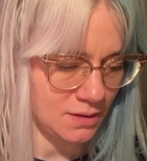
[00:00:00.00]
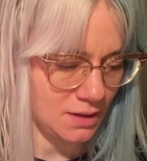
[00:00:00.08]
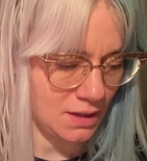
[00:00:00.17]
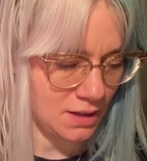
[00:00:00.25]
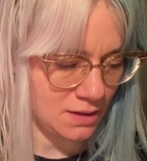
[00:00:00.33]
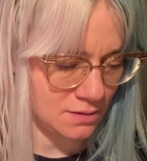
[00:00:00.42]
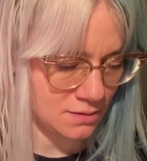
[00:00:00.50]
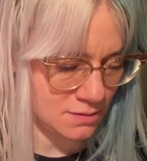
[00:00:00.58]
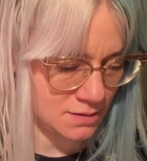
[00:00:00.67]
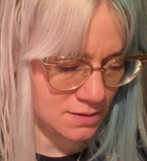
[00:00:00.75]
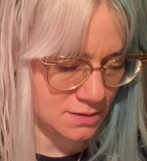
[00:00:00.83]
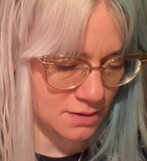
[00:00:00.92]

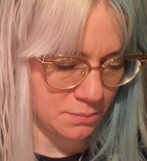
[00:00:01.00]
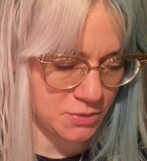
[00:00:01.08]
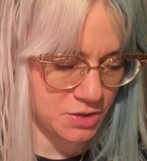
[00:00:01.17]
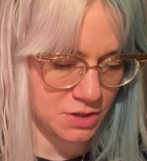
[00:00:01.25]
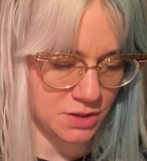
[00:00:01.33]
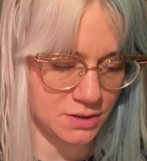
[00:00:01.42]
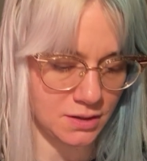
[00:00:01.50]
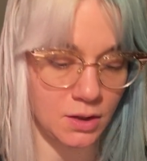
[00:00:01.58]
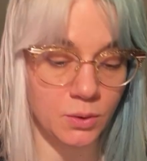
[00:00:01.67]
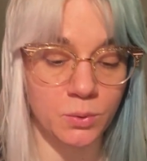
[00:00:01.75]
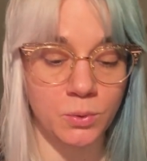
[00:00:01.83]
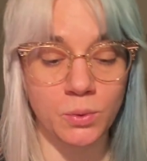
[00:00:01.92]
Inception.
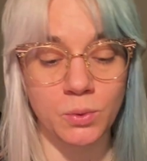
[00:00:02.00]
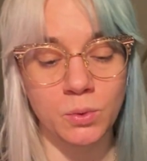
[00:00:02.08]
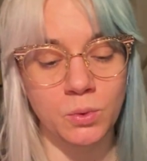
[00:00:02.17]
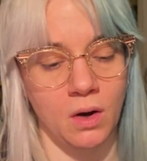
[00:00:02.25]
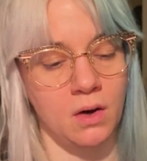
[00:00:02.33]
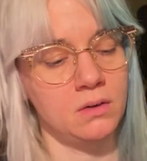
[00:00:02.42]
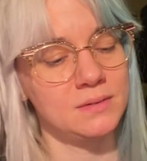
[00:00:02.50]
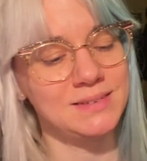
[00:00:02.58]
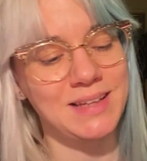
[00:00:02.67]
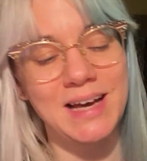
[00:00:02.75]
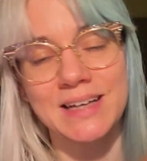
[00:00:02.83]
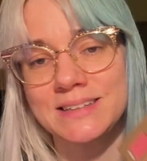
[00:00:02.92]
Ooh,
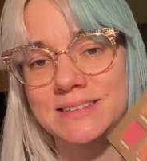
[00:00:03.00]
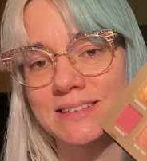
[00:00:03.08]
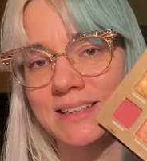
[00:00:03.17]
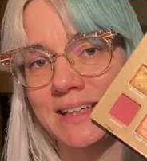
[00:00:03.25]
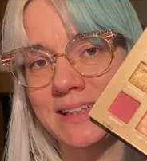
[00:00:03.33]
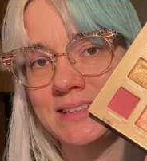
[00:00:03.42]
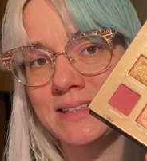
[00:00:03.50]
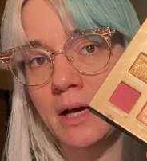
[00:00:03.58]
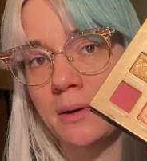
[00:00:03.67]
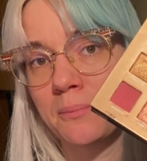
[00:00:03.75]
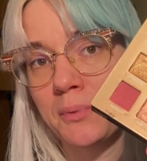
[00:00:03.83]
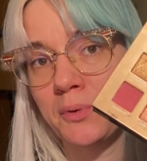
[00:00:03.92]
that is
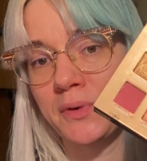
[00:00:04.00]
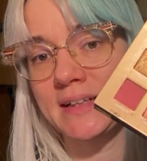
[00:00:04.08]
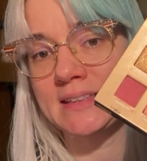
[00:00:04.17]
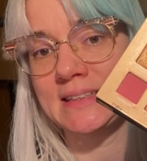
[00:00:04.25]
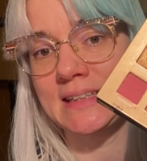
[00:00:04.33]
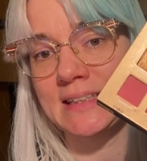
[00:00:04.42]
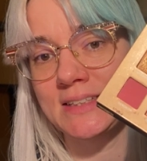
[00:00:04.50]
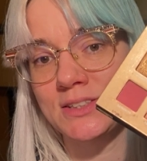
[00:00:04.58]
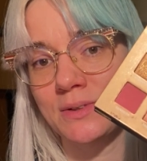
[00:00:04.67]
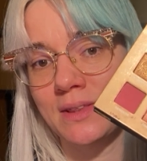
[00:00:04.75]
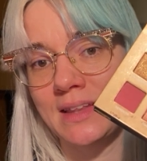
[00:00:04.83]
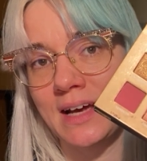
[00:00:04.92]
pretty.
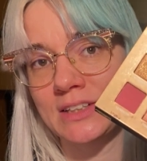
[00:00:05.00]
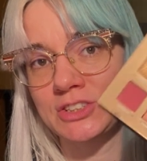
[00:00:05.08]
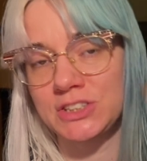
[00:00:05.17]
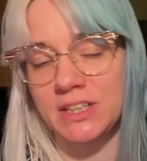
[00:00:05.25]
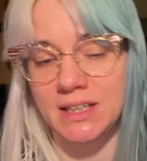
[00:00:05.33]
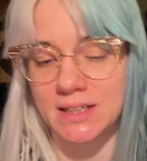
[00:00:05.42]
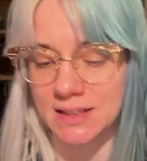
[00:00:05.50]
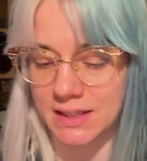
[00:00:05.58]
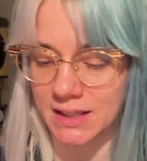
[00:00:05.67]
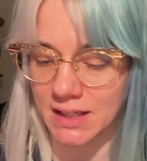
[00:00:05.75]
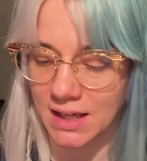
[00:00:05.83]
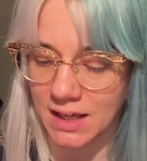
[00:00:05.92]
So that shade,
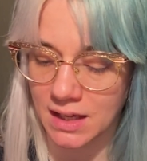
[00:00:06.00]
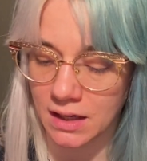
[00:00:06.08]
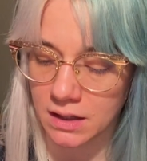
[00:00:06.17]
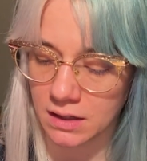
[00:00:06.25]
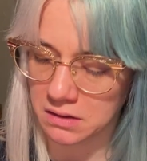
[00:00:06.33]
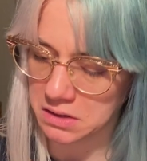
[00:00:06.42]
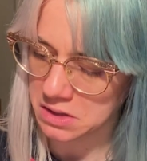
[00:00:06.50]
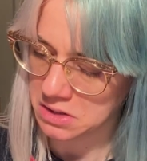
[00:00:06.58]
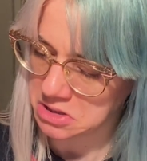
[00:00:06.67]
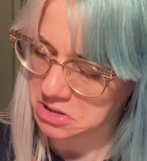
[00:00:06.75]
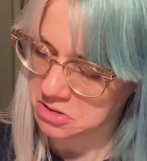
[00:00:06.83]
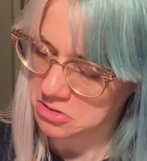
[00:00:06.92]
like a
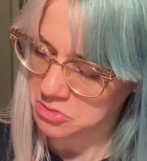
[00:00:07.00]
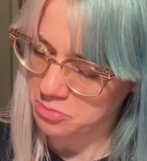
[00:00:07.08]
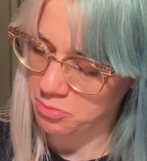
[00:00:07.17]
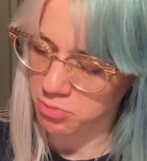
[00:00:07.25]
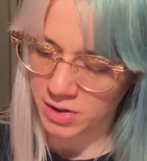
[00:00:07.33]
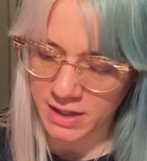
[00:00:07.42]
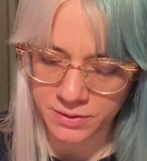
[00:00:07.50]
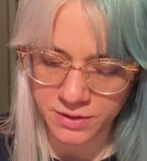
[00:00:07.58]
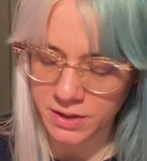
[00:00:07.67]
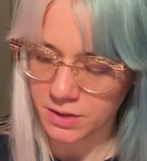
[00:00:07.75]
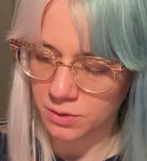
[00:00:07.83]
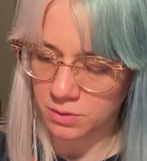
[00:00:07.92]

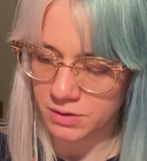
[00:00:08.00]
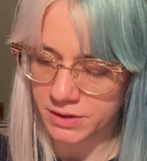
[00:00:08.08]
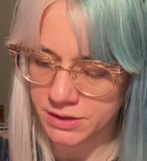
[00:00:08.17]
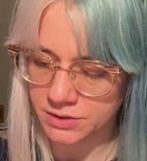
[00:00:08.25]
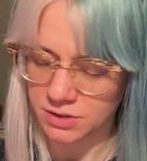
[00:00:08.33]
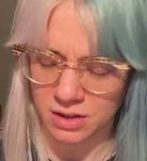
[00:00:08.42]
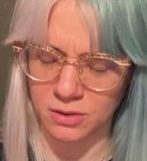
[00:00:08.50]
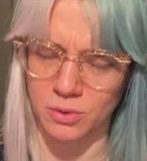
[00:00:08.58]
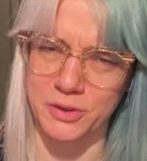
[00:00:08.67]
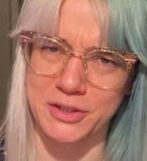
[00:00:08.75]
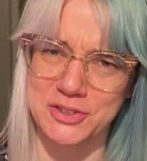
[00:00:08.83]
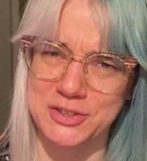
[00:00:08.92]
brownie orange. No,
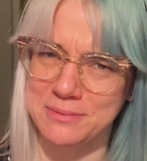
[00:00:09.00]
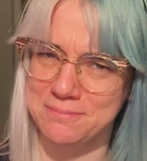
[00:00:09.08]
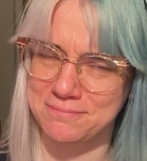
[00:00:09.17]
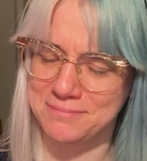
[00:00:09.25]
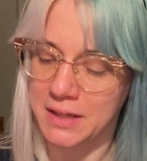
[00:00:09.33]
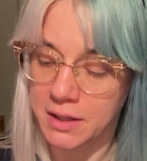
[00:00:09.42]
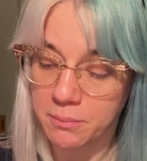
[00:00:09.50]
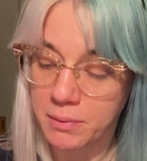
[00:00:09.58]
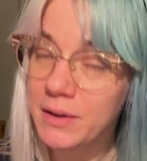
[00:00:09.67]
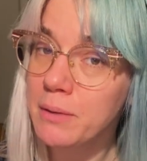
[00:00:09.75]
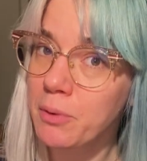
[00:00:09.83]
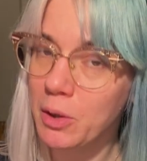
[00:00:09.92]
orange.
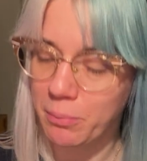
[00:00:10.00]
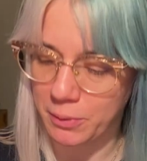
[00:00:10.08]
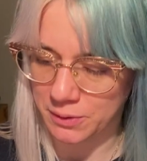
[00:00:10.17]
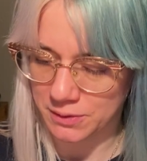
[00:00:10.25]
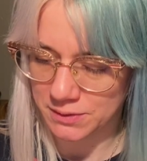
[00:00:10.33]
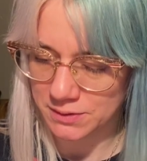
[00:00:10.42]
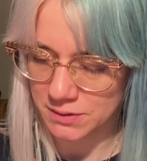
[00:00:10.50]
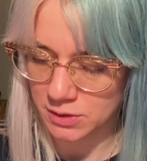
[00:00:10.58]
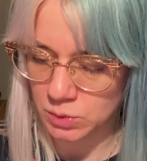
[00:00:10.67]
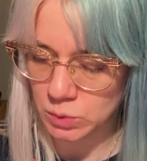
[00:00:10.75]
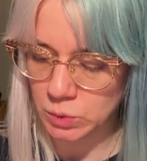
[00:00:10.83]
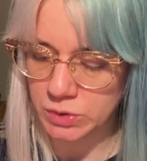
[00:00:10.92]
Brownie purple.
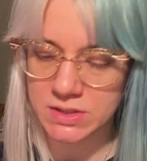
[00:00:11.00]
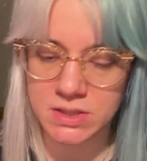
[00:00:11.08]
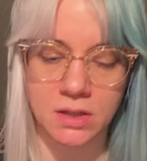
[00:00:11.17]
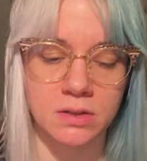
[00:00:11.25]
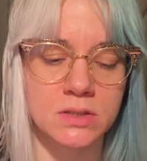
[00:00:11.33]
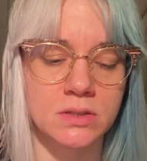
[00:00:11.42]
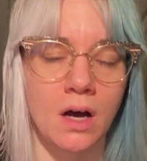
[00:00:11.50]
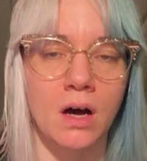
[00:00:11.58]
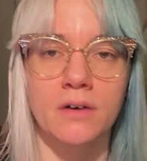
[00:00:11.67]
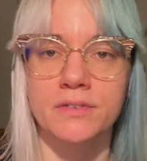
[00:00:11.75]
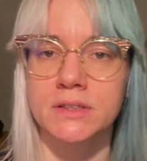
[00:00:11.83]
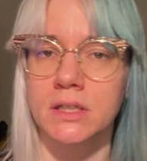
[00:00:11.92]
Ooh, it's so
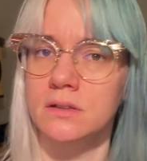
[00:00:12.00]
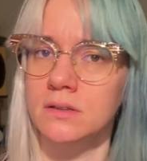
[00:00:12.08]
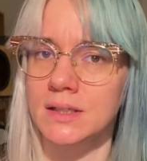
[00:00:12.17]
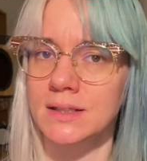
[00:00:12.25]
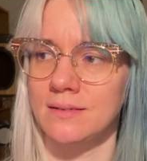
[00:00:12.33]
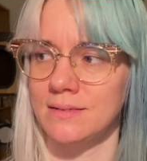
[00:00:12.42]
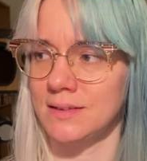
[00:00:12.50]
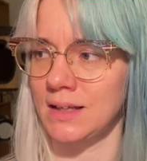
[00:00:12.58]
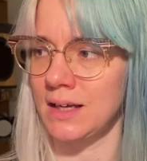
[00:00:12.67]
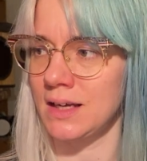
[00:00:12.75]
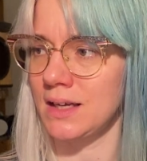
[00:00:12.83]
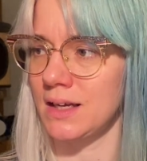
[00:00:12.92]
soft. Look at
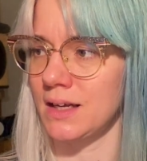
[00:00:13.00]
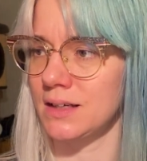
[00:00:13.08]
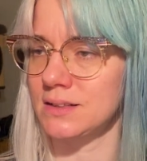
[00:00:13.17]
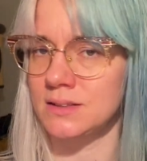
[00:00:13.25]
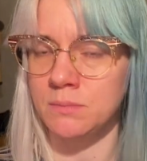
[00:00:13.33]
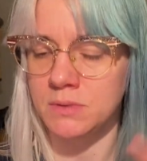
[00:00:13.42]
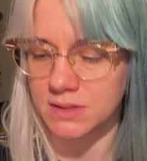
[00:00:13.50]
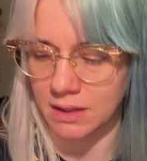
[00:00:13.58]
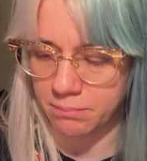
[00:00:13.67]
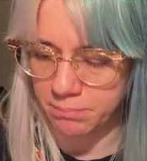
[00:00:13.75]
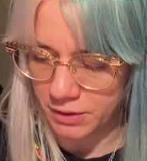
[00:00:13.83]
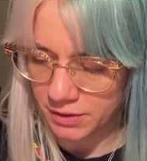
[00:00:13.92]
that. It's almost like
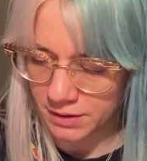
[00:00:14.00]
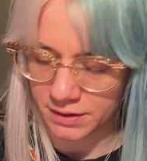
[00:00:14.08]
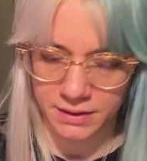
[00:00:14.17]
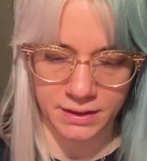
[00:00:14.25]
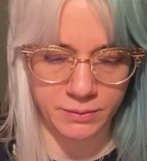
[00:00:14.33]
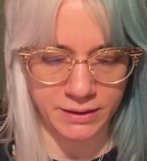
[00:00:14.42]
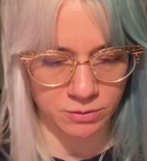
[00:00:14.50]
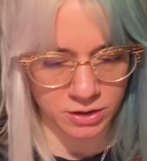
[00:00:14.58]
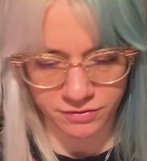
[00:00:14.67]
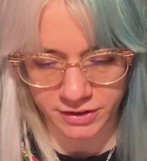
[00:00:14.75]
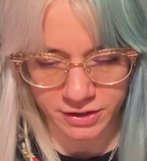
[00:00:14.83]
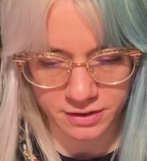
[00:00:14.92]
burgundy. Wait, wrong
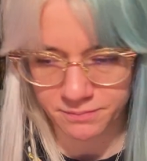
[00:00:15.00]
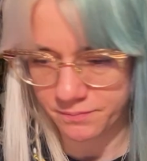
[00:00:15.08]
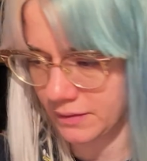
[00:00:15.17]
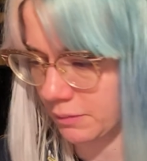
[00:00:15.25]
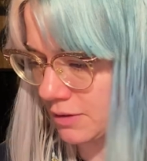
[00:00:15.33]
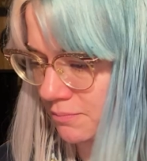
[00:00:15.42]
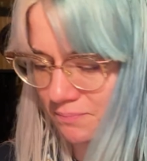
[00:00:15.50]
finger. Damn it.